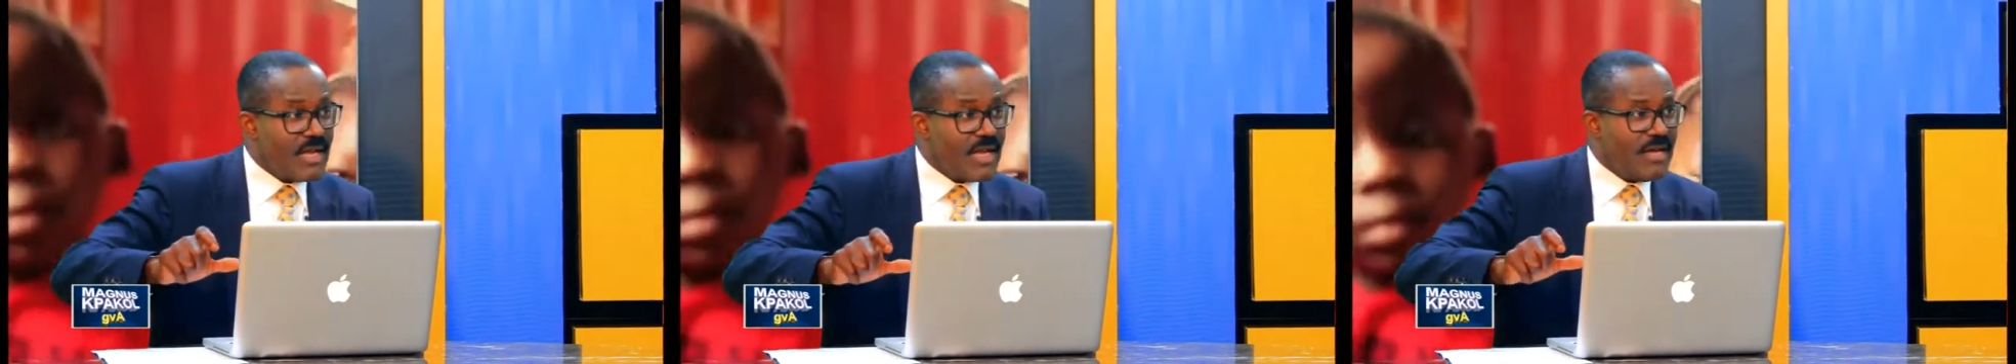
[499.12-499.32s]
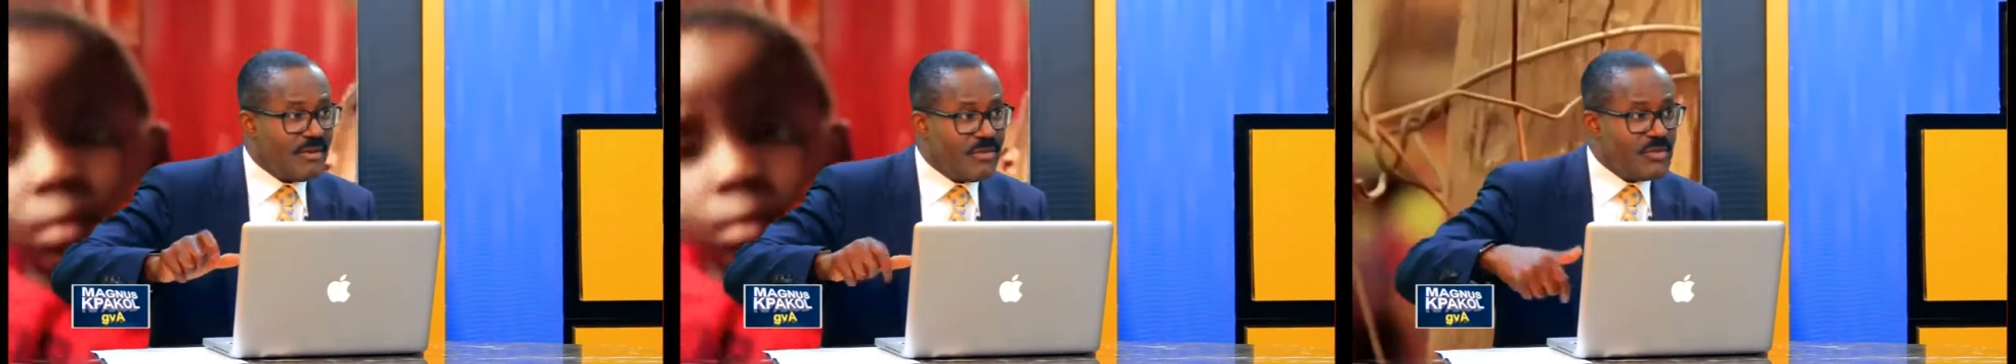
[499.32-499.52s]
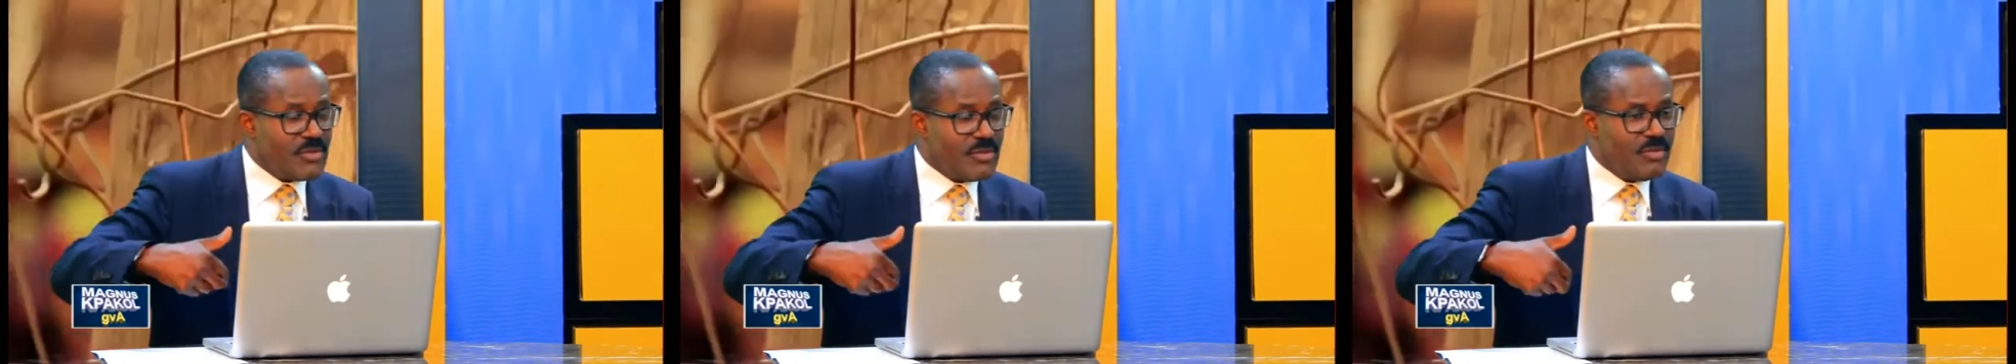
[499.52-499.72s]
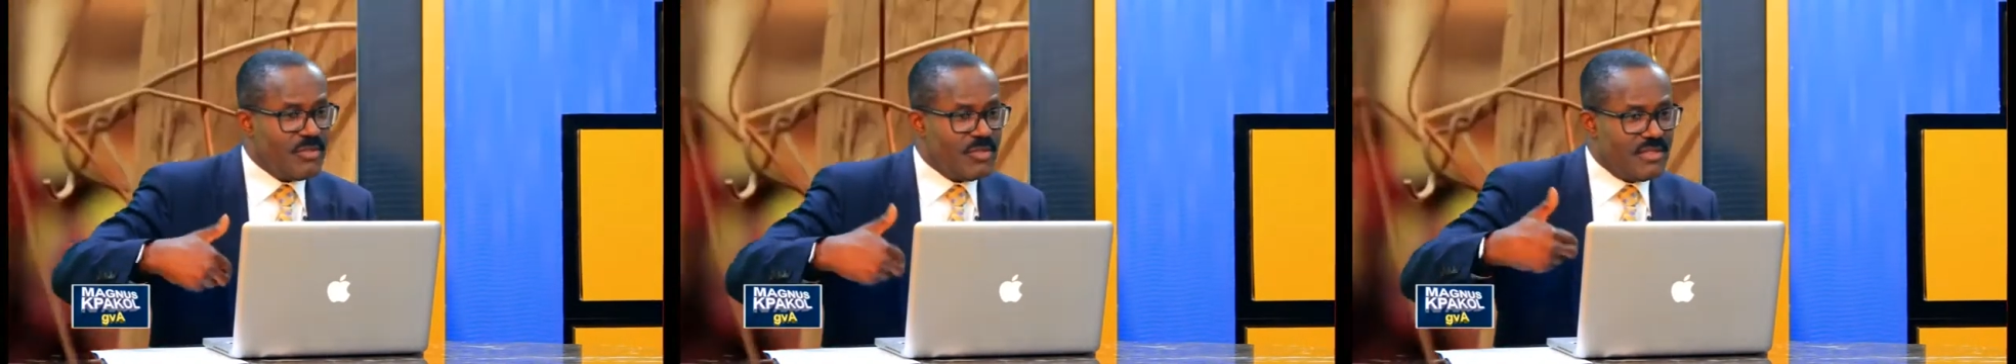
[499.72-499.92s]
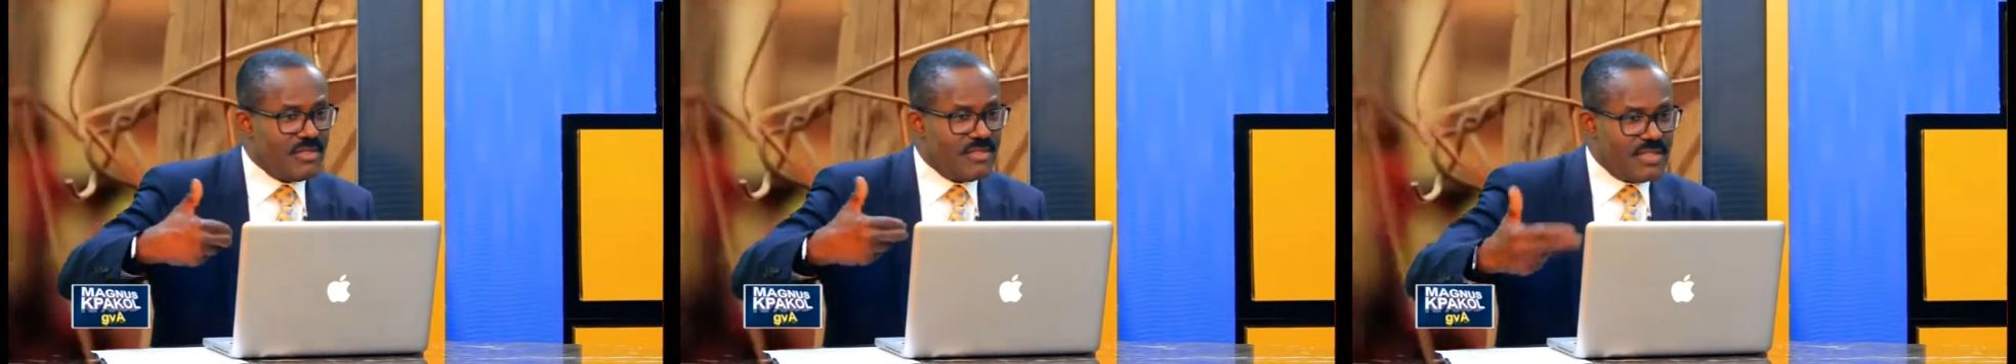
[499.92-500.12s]
are also
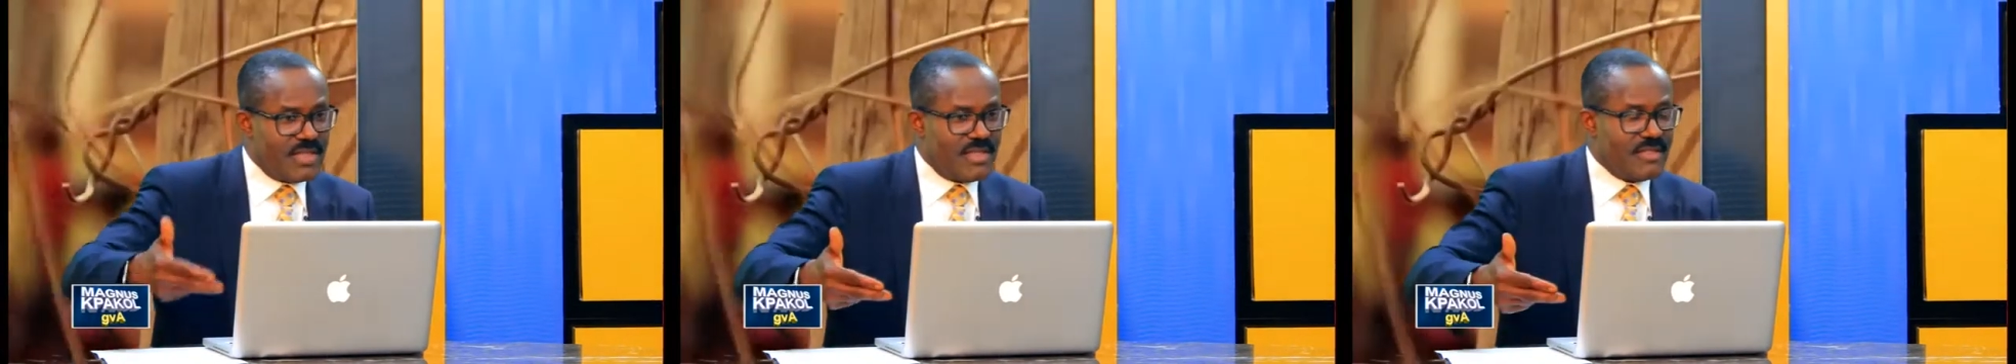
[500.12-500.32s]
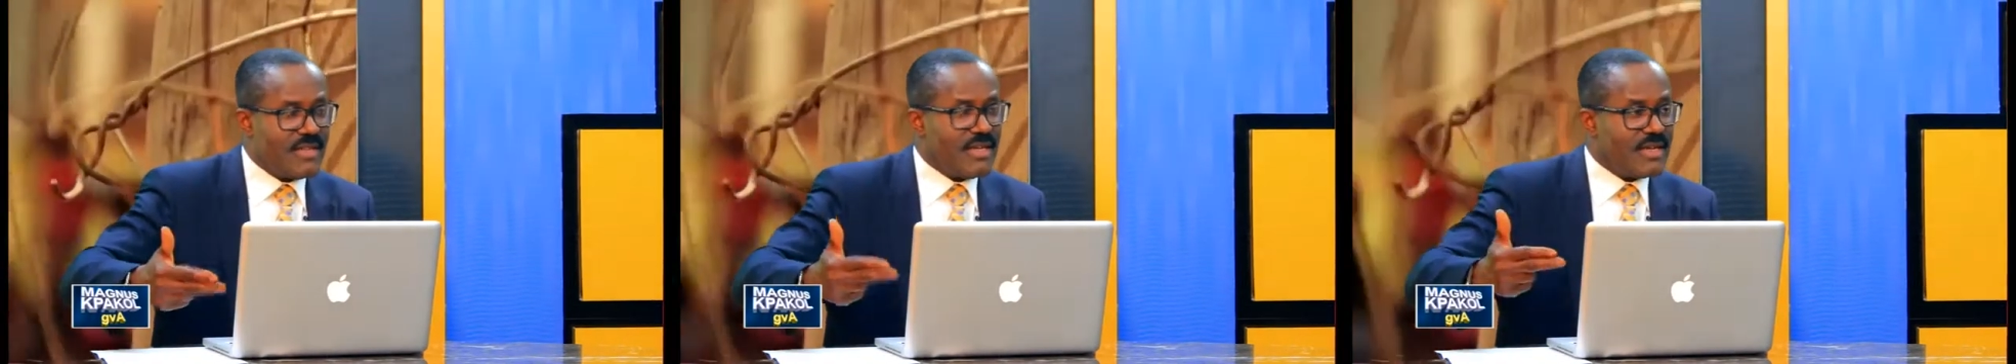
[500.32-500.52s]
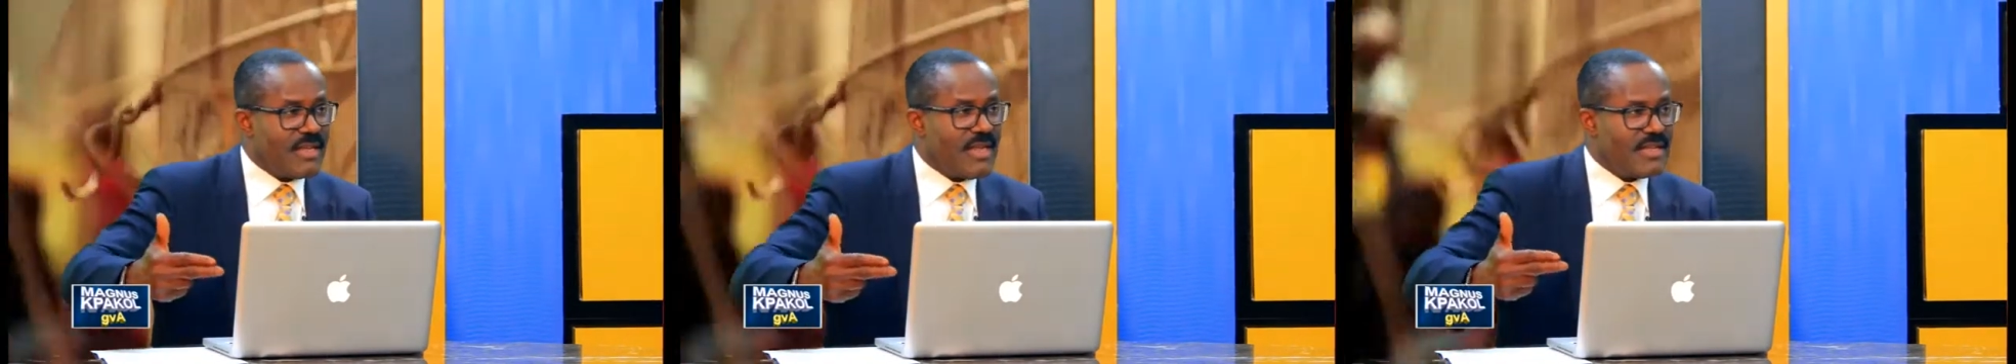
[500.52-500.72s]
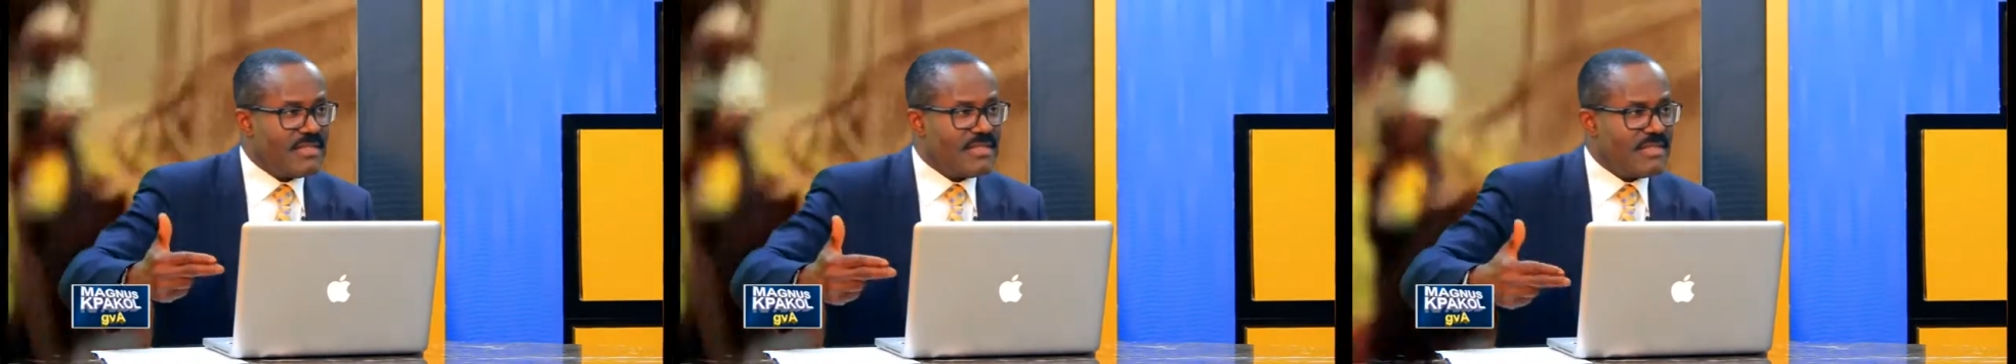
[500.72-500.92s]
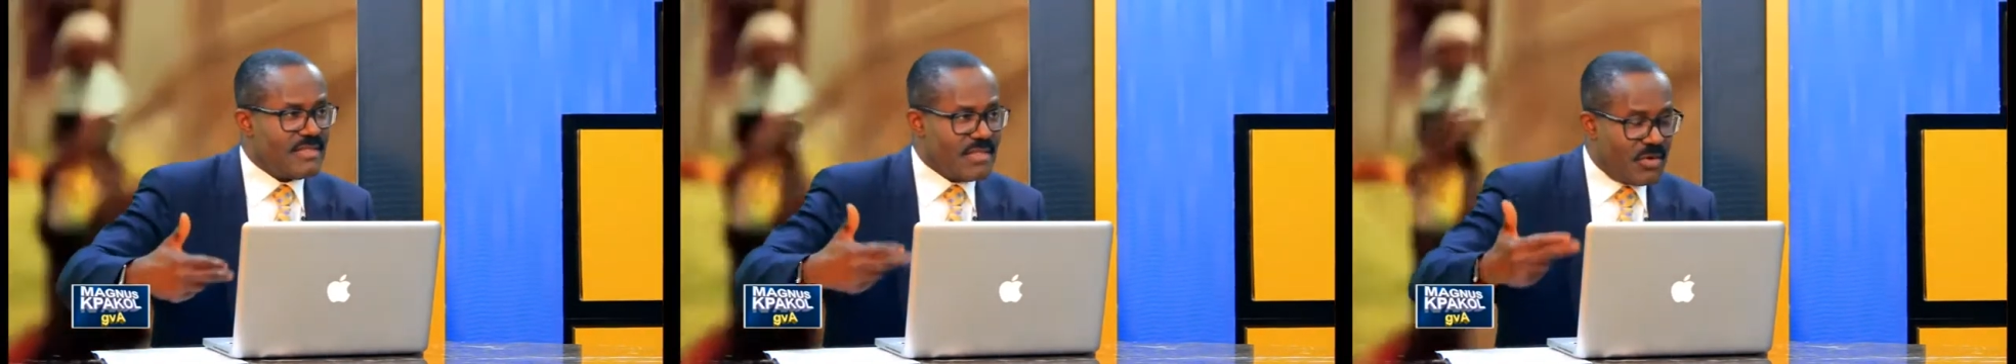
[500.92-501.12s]
taking the classes,